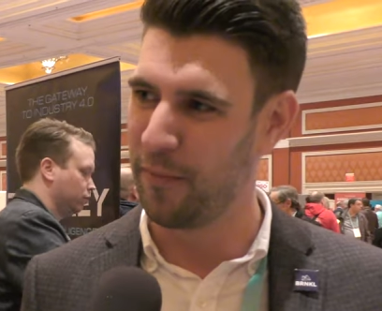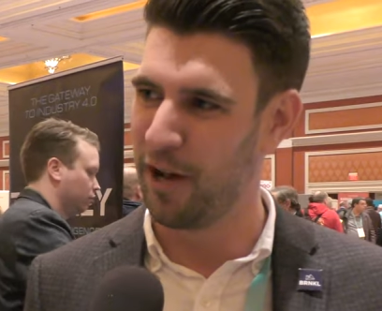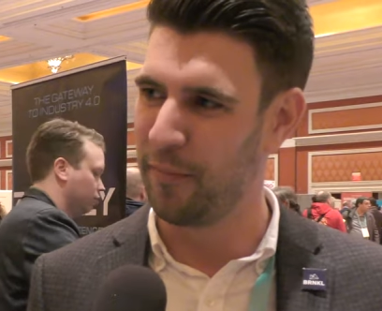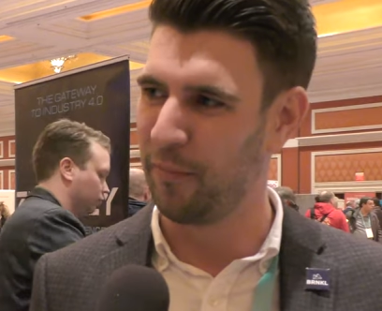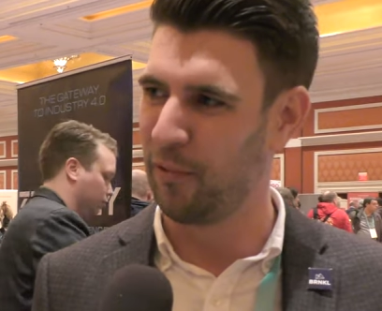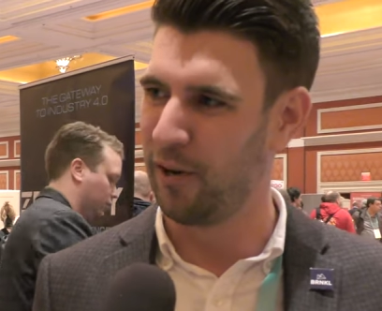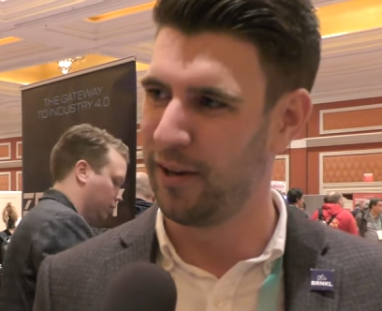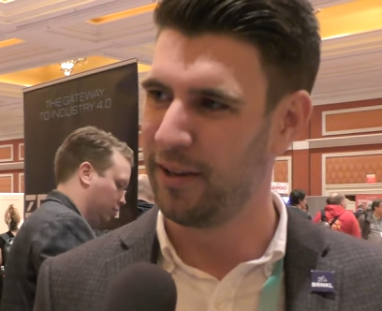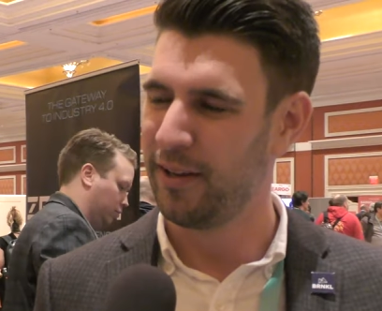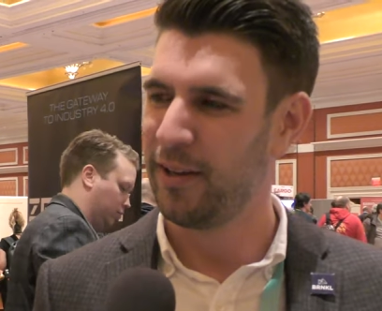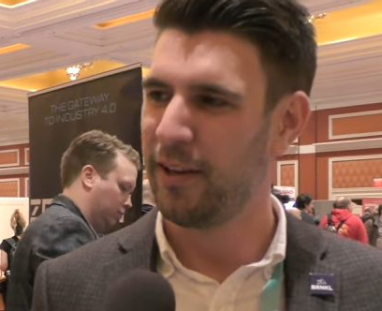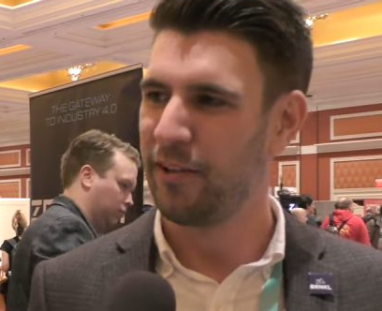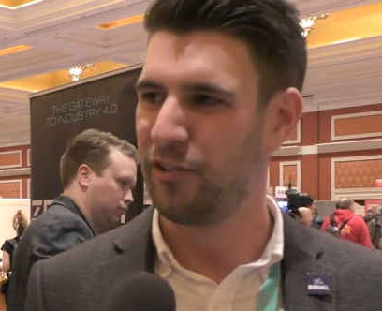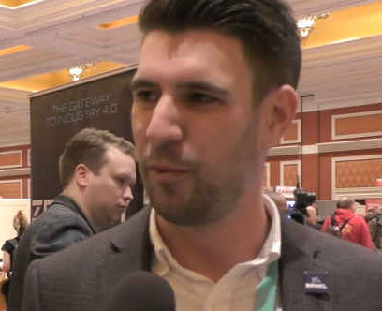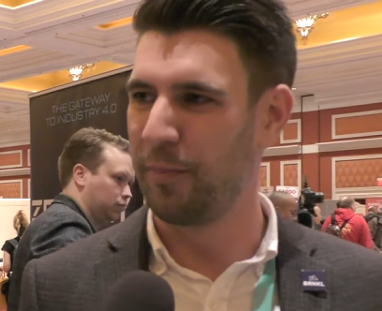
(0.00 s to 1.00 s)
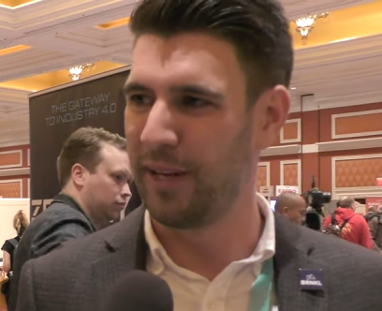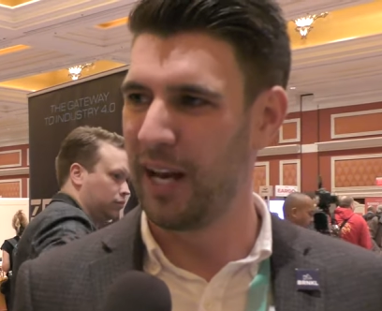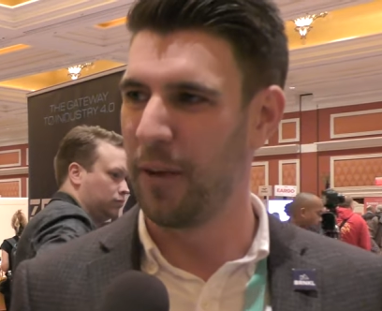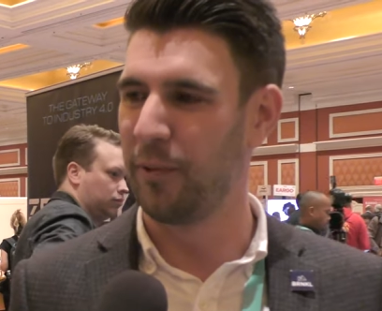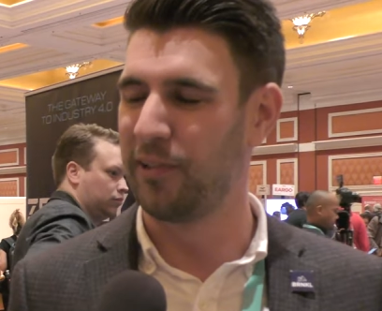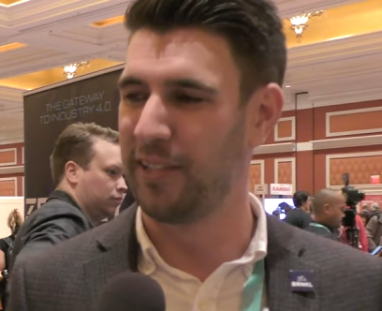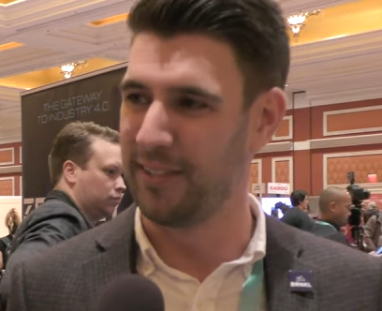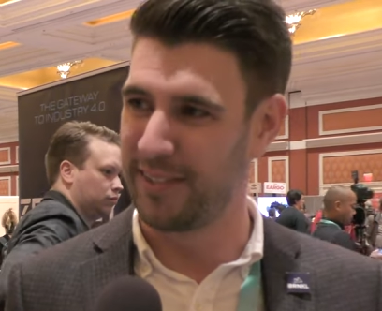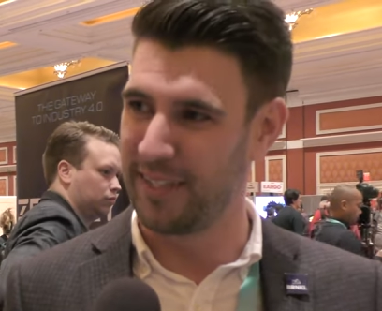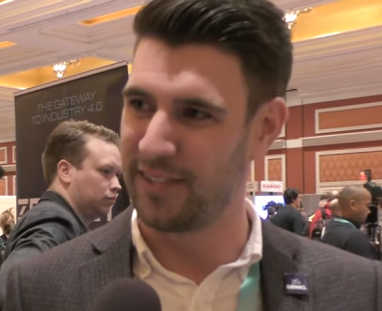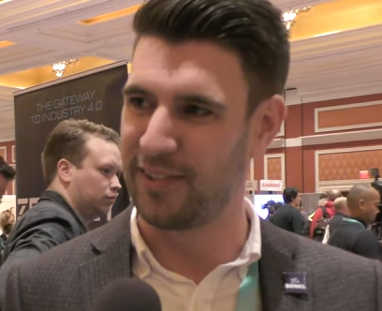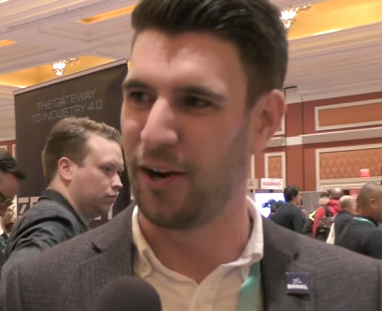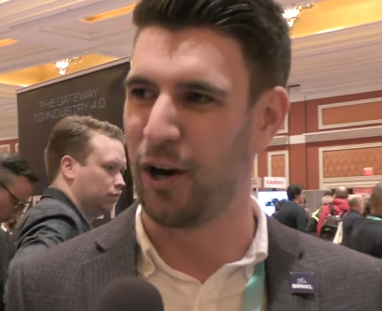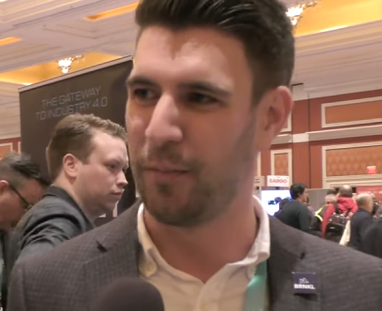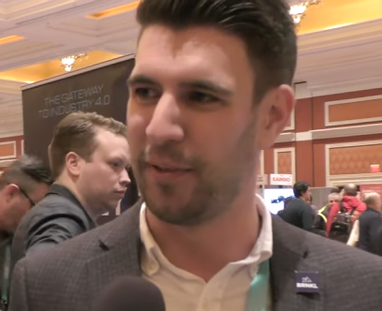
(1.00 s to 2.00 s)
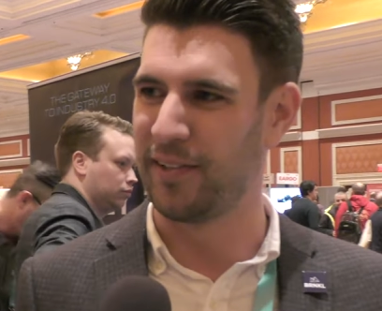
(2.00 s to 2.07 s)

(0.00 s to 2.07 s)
Speaker 1: on board. So being able to disarm the